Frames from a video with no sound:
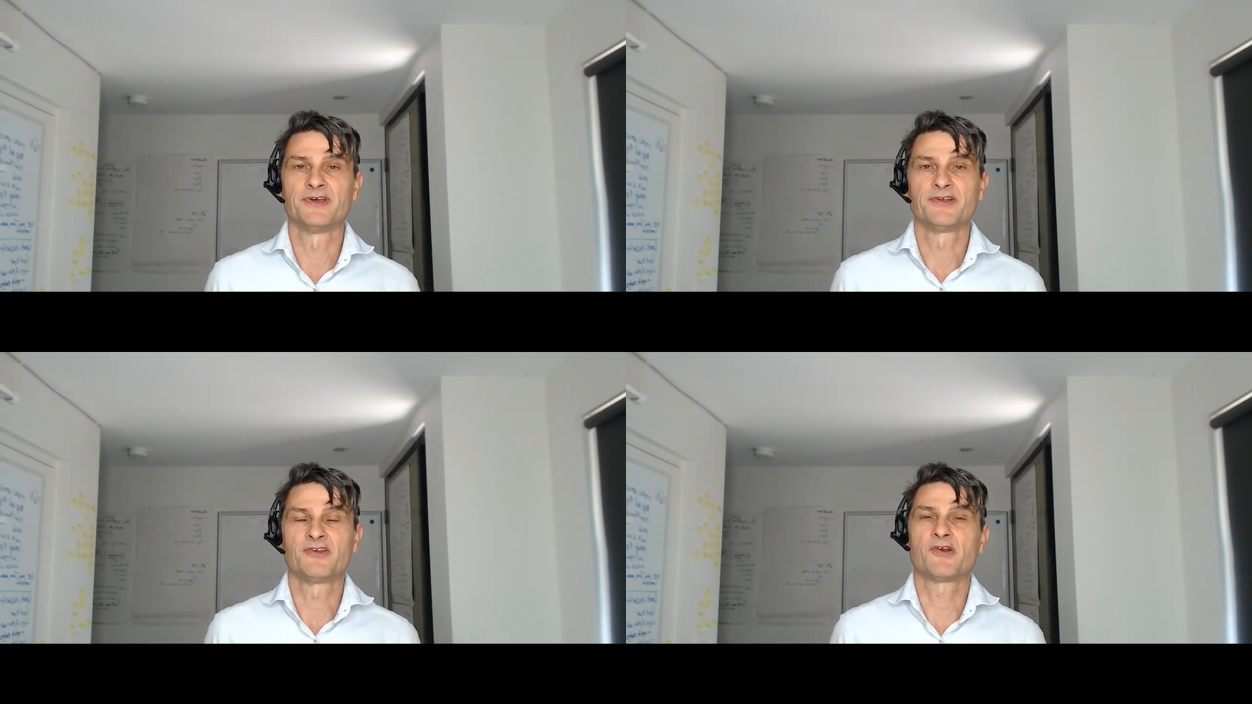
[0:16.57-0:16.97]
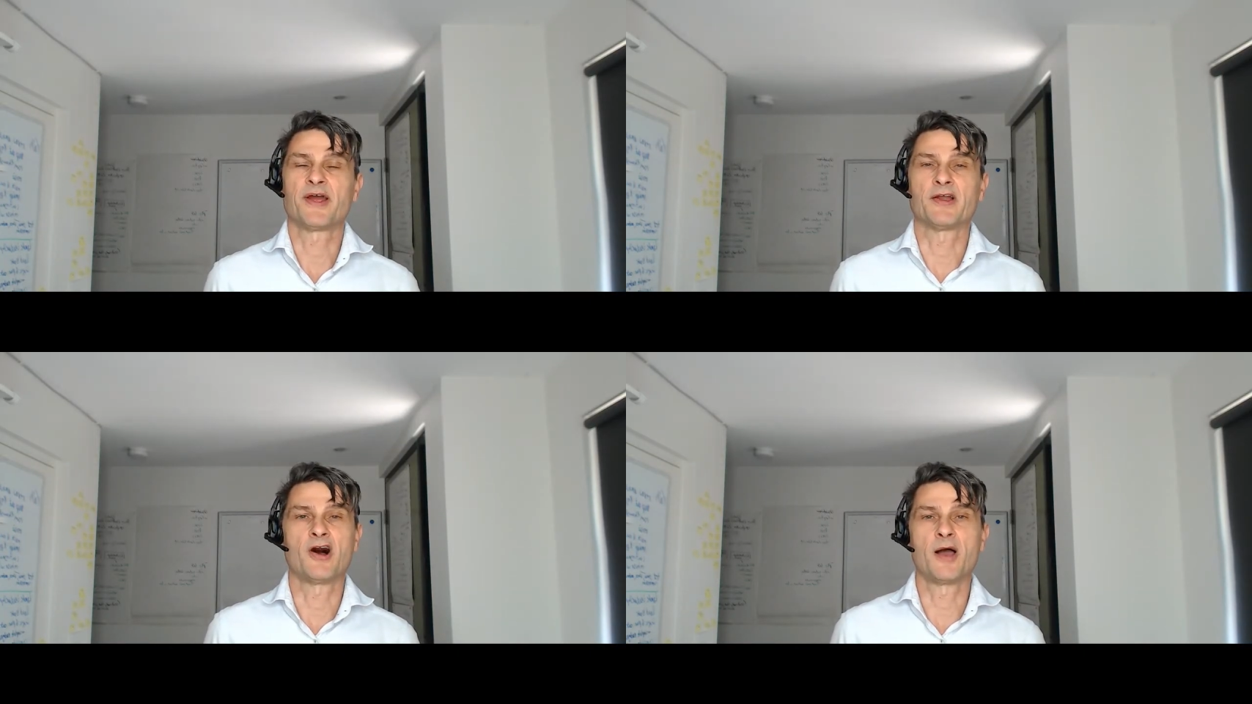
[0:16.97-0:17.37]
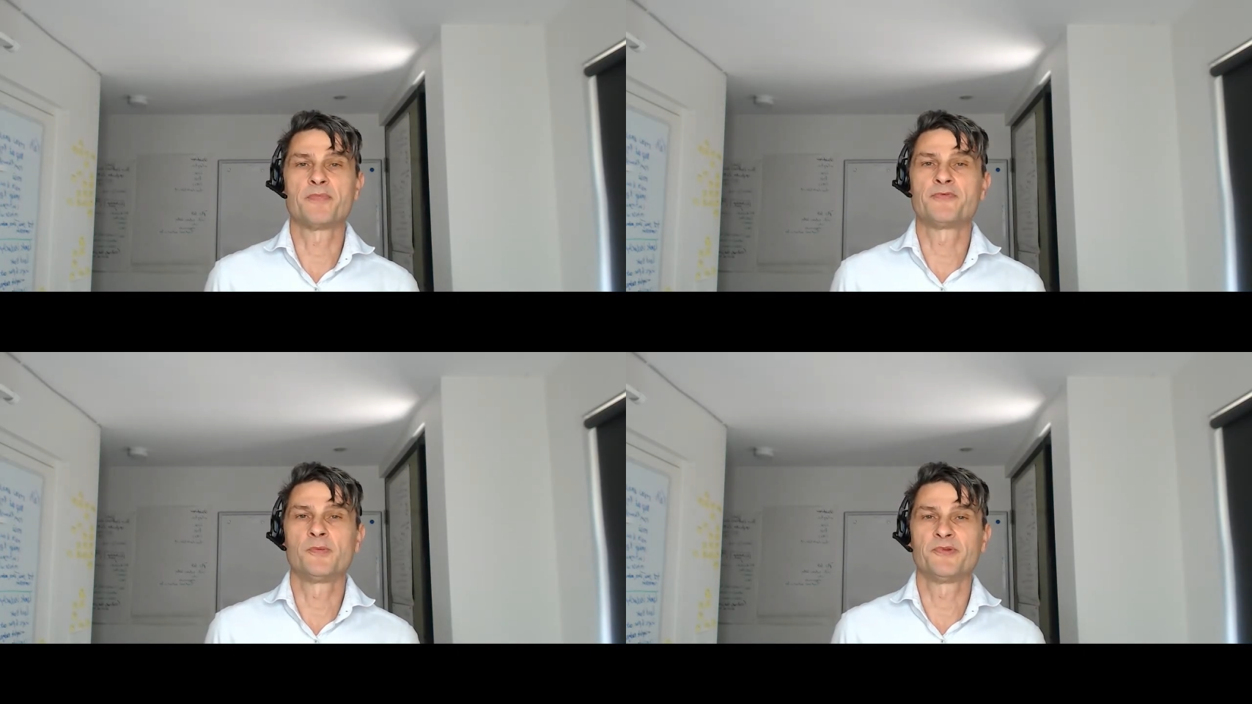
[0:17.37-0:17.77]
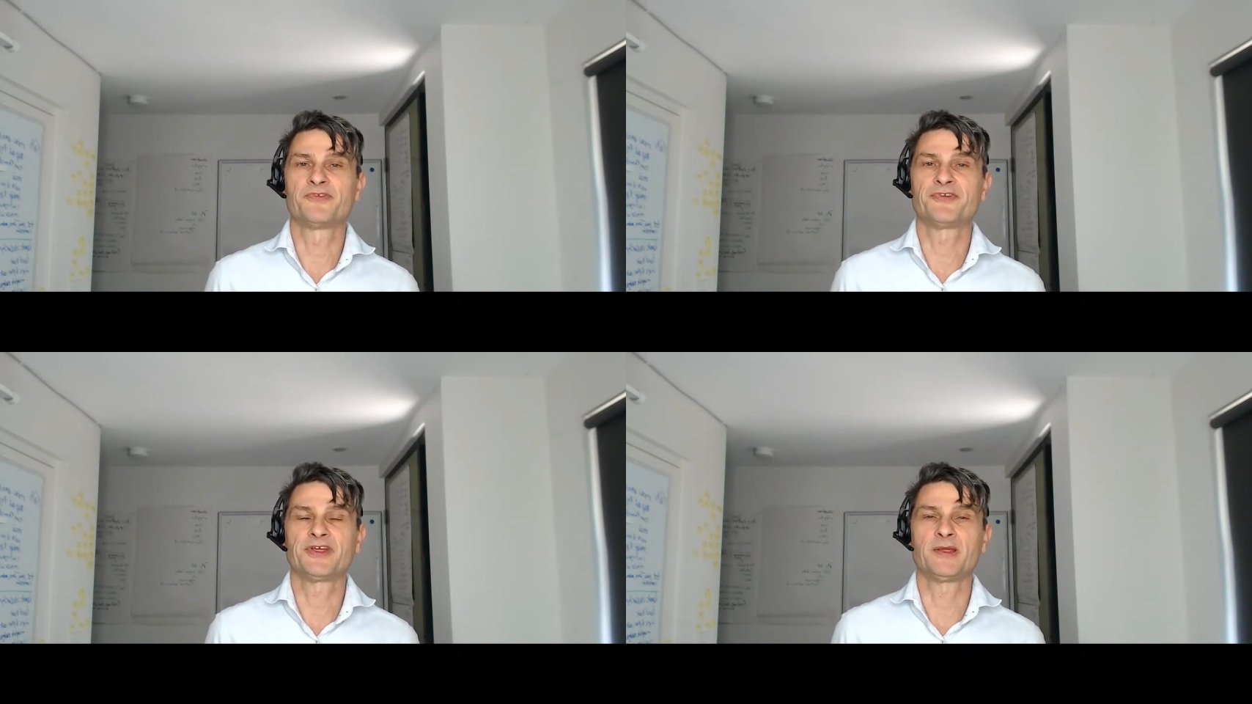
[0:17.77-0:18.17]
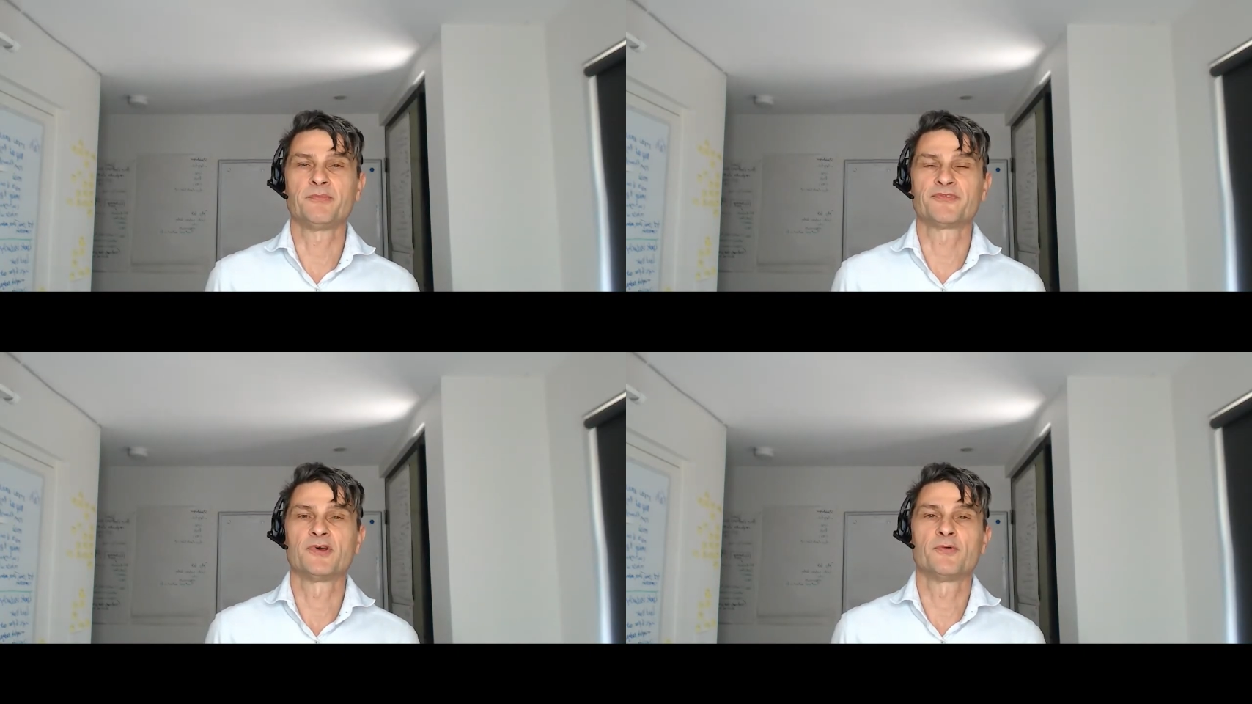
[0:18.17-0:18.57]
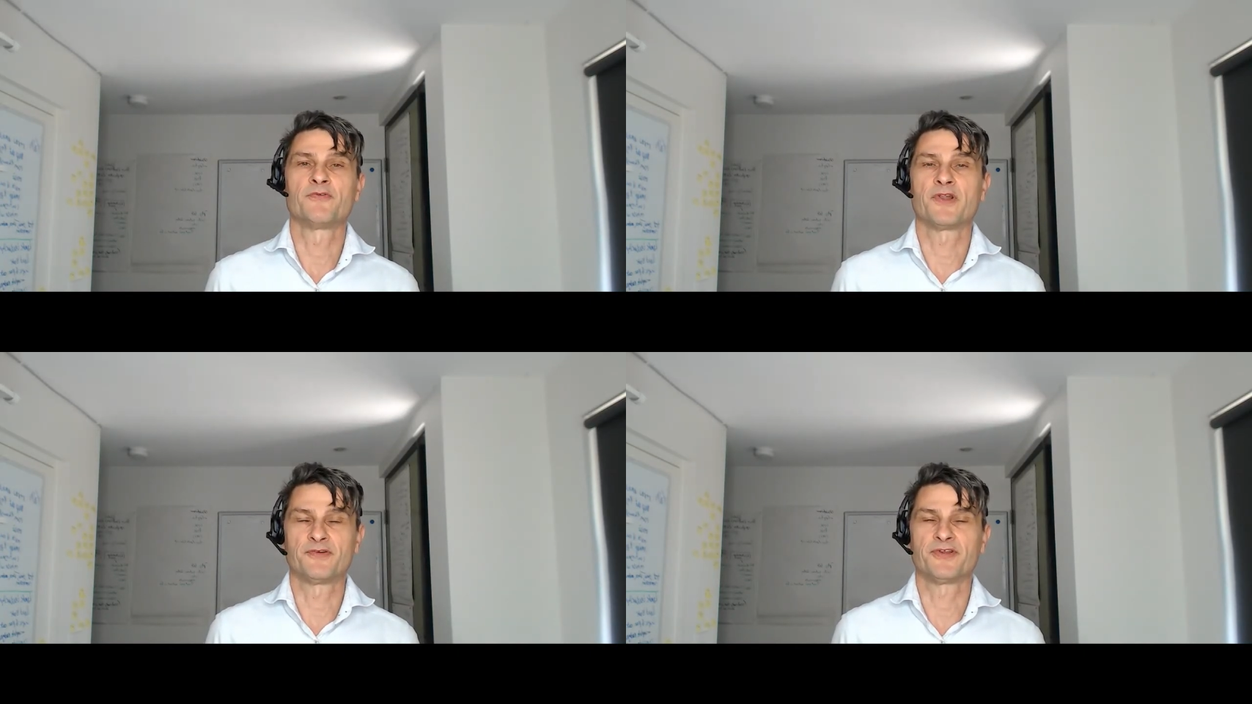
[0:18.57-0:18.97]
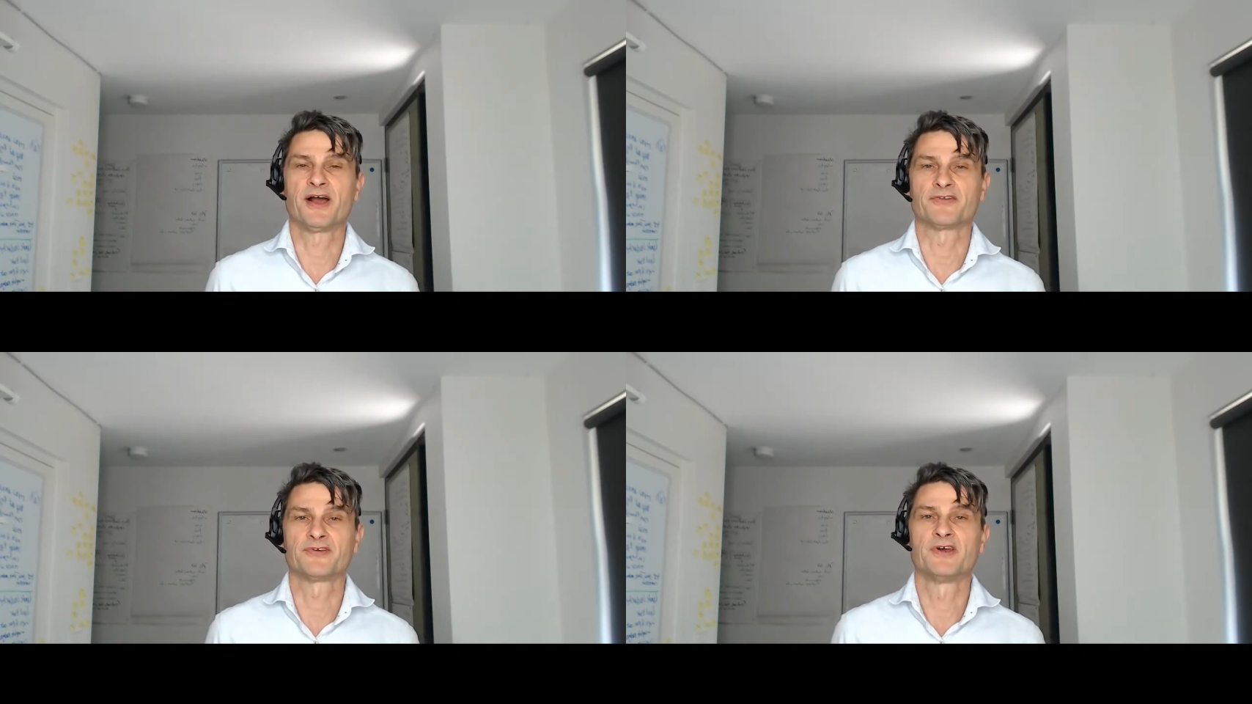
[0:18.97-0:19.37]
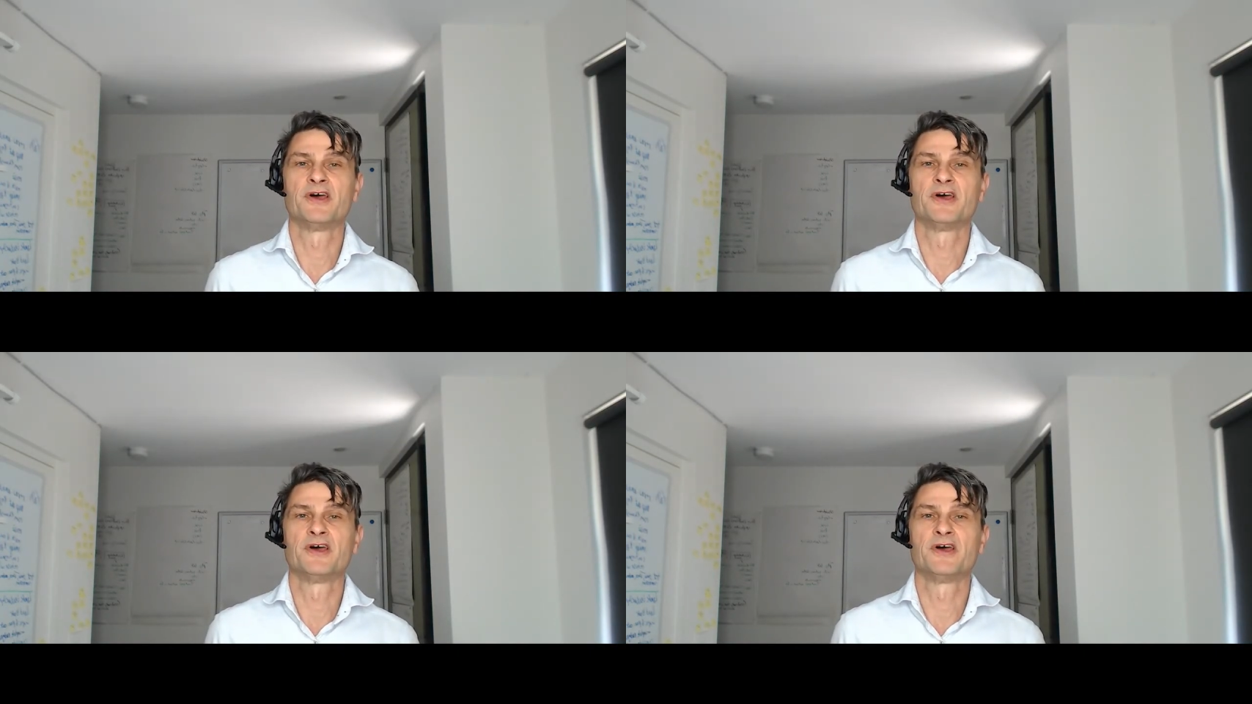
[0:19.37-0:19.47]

to create high-performance teams with low touch,